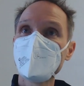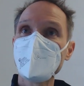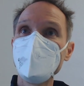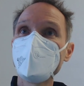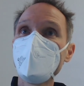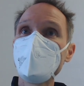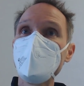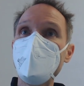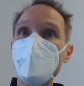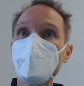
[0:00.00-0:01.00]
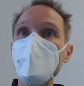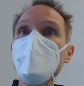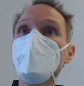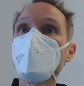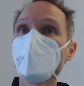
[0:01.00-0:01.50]
you typically have
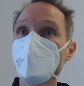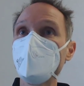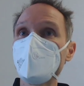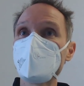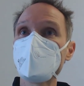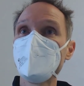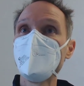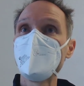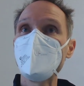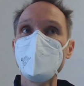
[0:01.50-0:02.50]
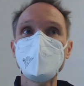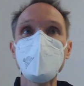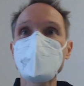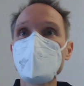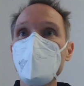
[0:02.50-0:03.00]
input fields like
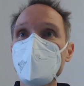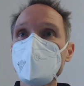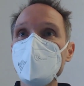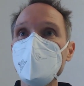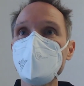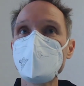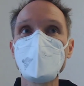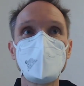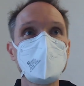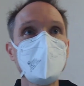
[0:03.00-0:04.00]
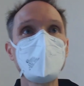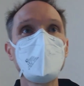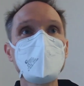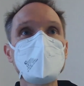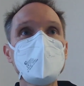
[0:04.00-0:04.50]
text boxes or
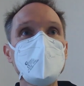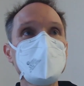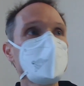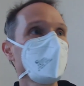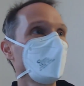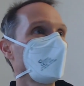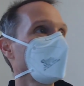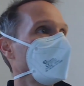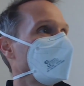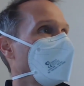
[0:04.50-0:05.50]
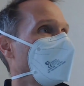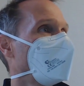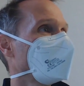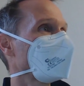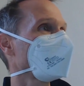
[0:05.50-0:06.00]
checkboxes or
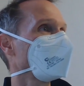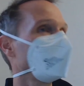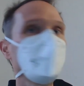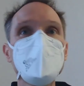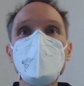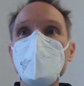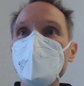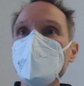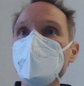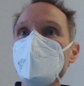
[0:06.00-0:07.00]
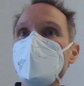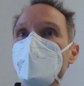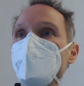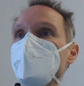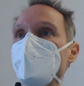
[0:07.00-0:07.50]
drop-downs or radio buttons and
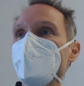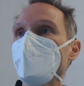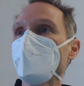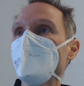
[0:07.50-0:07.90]
things like that.